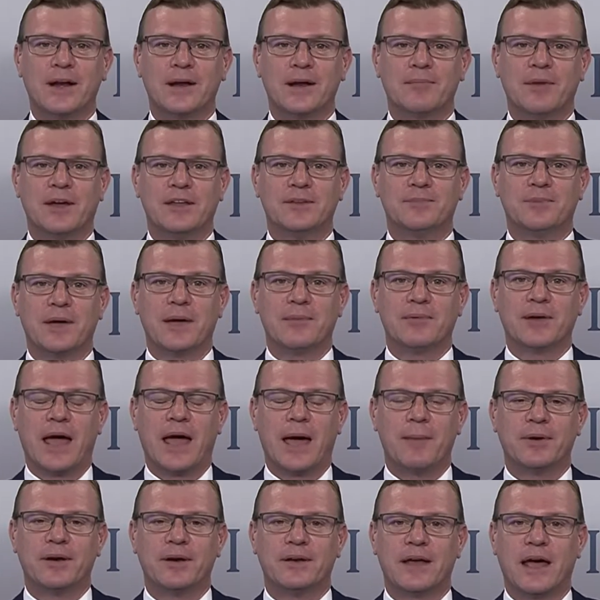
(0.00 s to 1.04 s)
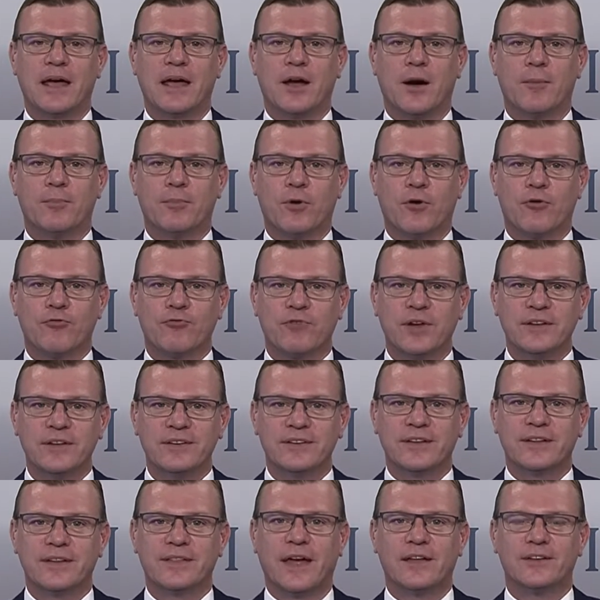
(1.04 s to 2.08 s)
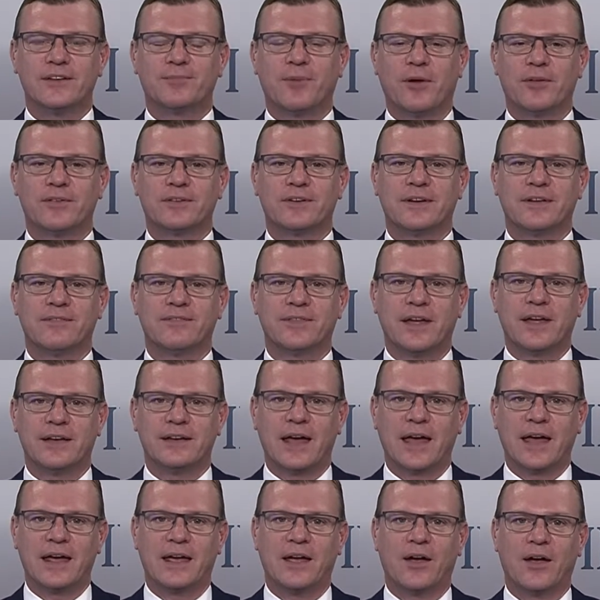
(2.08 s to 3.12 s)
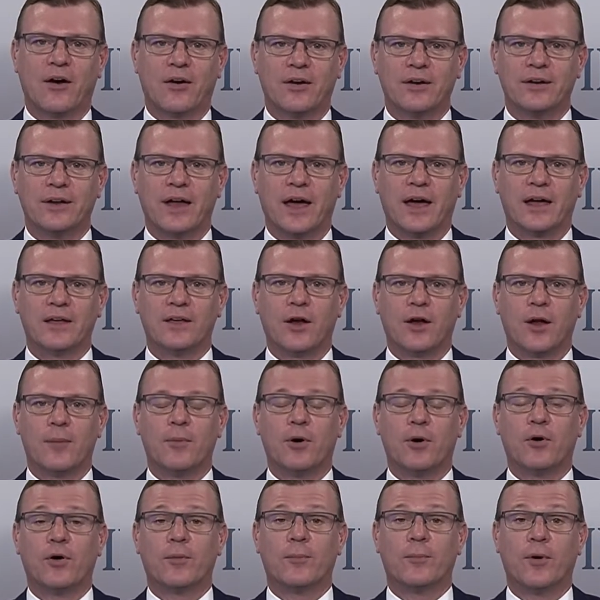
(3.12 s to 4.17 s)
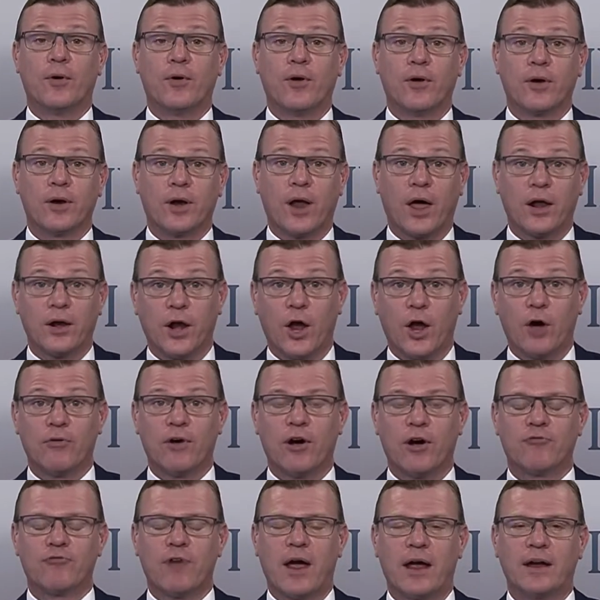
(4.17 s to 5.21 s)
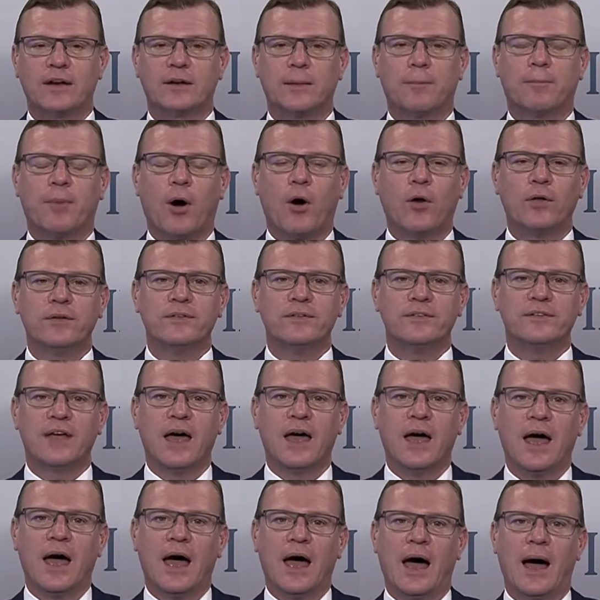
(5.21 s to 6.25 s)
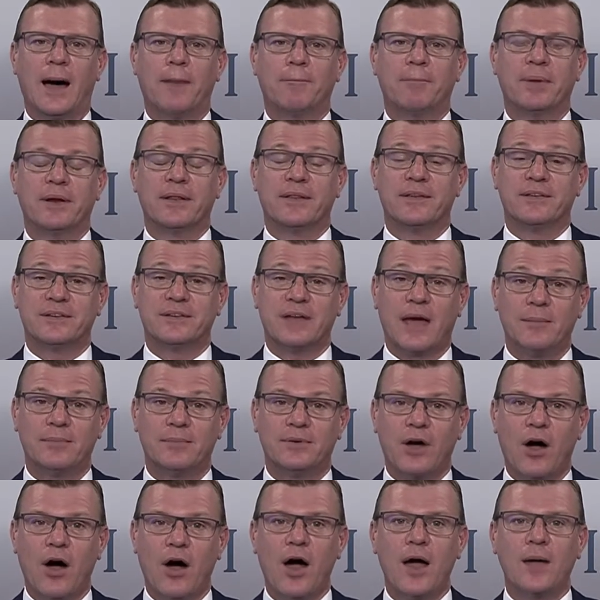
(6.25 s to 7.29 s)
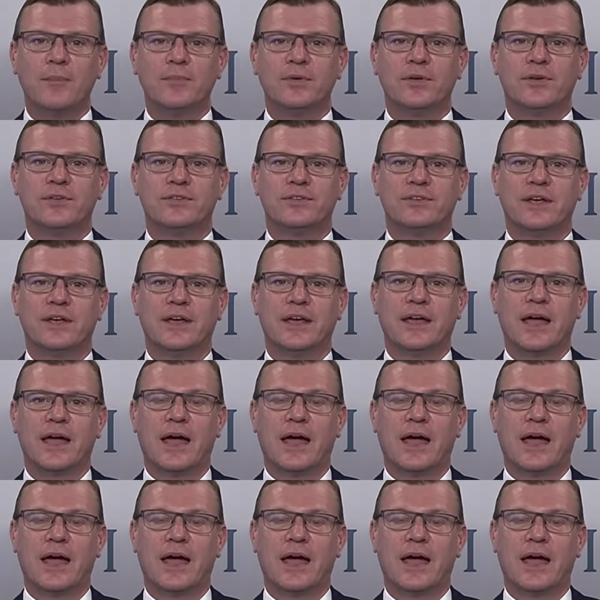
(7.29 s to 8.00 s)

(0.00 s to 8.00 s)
means people are happy to take on more risk. That's positive. They're taking on, you know, more lower-ranked bonds. But at the same time, you're seeing